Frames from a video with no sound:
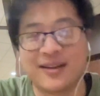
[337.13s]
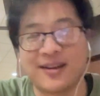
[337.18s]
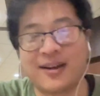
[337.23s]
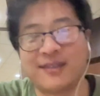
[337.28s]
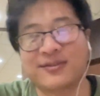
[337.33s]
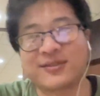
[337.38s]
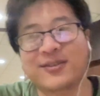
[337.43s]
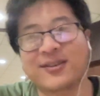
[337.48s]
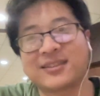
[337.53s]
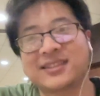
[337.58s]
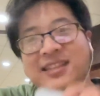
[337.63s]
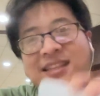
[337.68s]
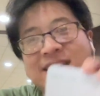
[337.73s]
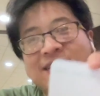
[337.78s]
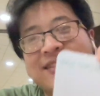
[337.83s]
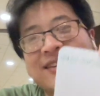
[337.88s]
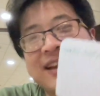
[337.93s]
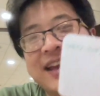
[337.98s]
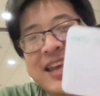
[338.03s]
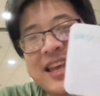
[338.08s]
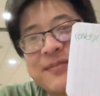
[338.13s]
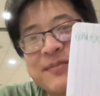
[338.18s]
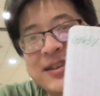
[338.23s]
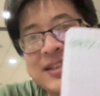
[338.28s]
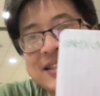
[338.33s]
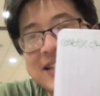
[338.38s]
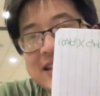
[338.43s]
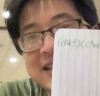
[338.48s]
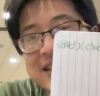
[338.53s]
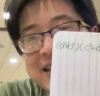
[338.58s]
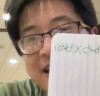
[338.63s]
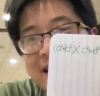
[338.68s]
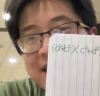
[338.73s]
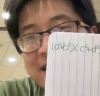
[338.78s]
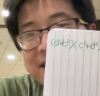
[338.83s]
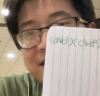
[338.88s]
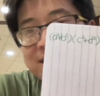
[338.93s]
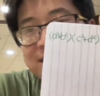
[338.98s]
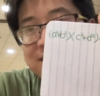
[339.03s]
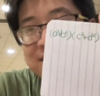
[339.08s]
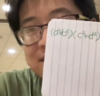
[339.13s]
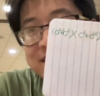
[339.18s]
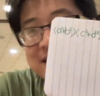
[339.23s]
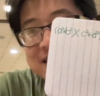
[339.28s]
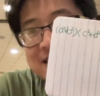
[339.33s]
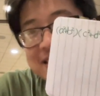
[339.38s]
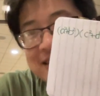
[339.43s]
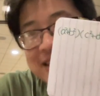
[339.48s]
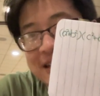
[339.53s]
Of course, here A, B, C, D are integers